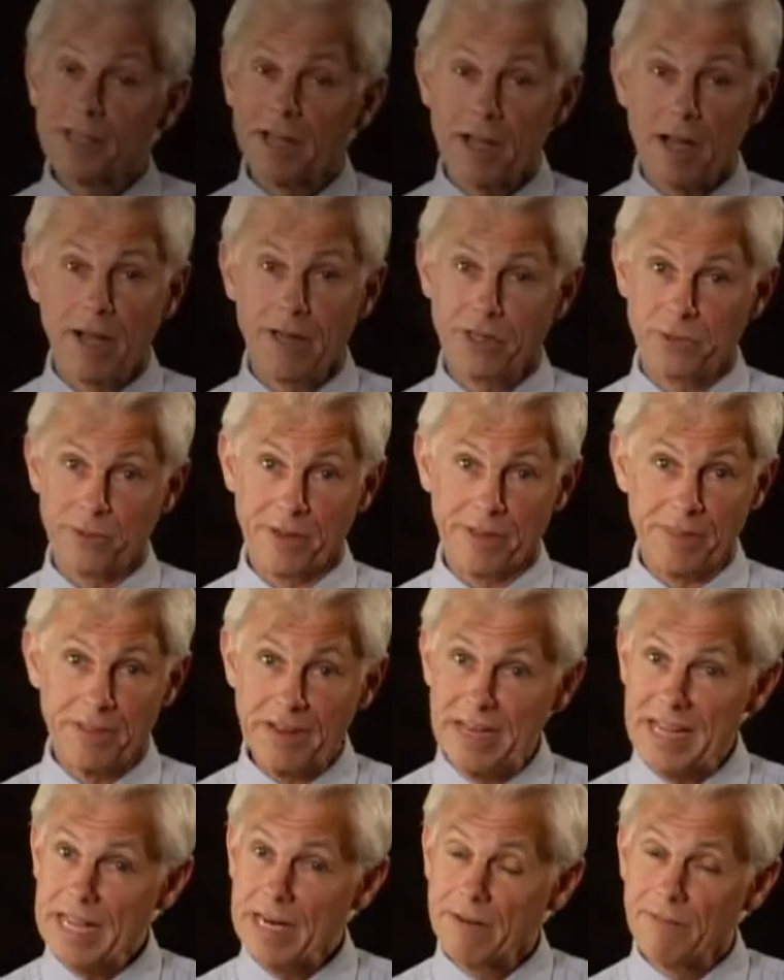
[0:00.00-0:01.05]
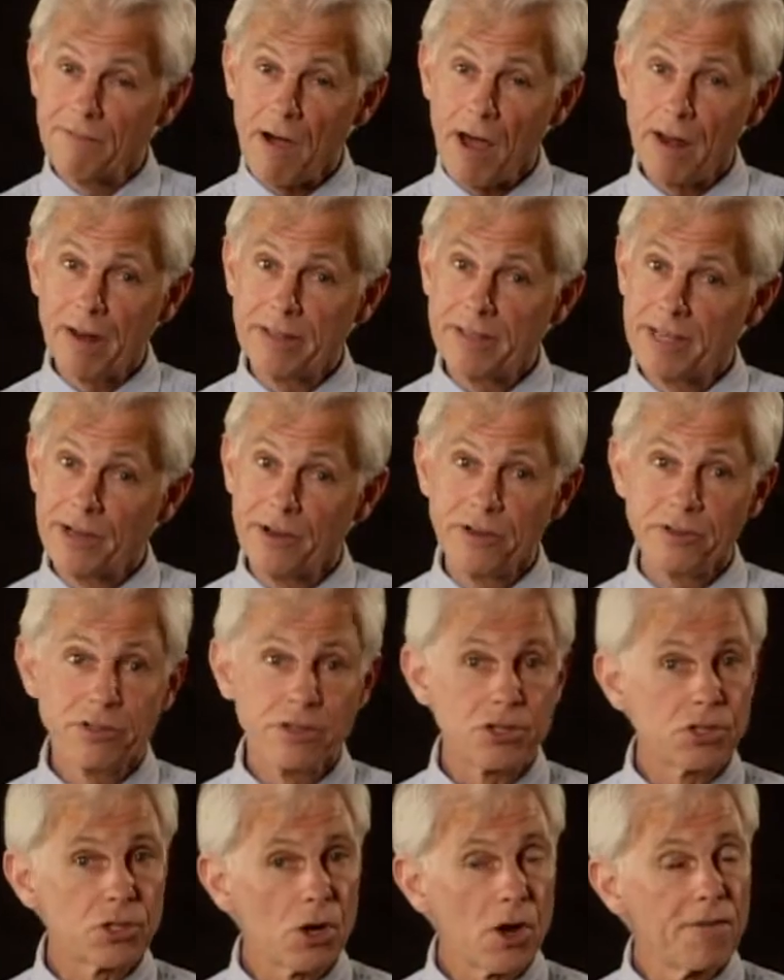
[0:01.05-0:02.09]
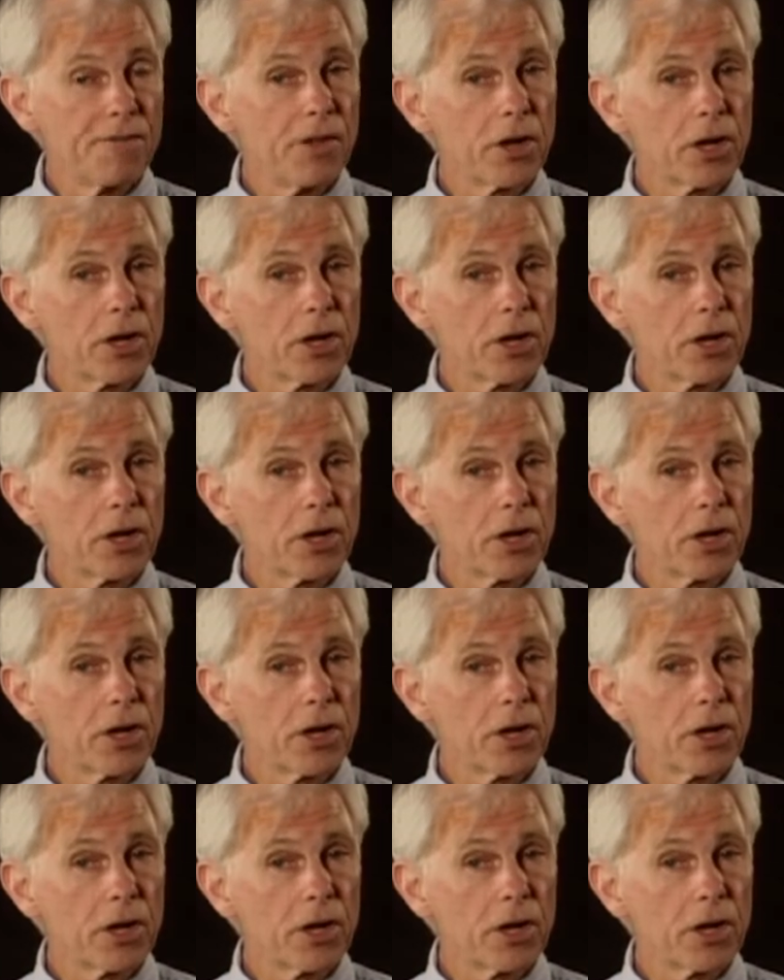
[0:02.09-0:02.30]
the country, the need of volunteers to serve